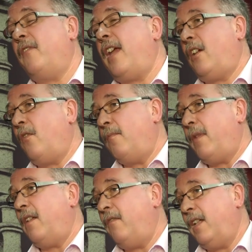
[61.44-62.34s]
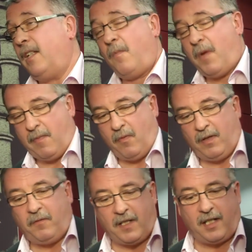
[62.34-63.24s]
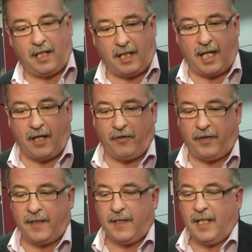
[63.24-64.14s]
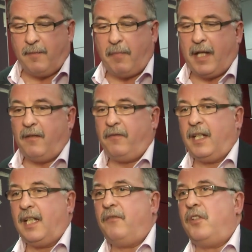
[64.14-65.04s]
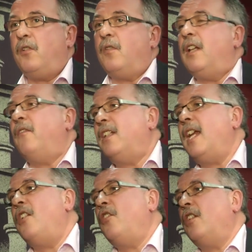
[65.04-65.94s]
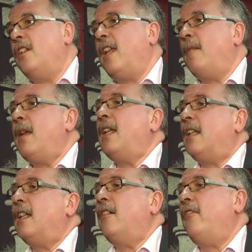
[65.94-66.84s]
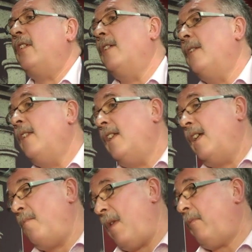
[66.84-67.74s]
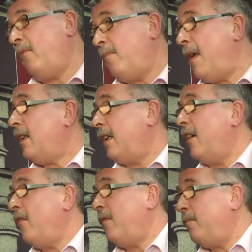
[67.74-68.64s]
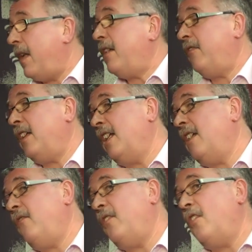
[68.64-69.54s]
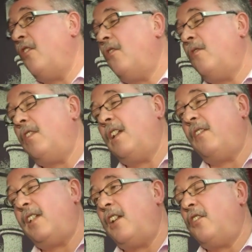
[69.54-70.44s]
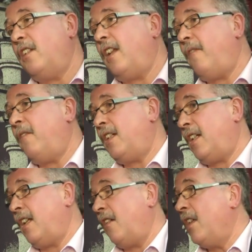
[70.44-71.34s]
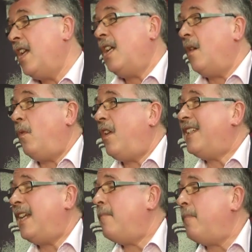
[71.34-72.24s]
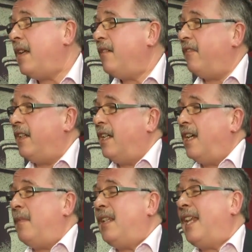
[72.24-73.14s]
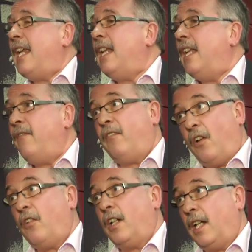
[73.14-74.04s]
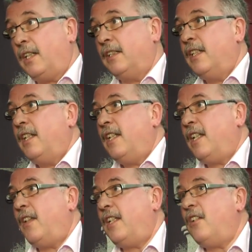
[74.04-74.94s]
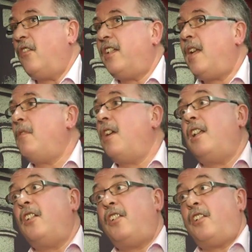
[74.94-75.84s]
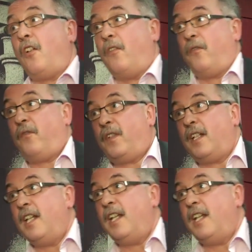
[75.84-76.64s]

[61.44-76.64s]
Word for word: of that coin benefit. So people with physical health benefit if you give attention to their mental health, and people with mental health benefit if you give attention to their physical health. And when I say benefit, I mean they live longer. So this is not some kind of soft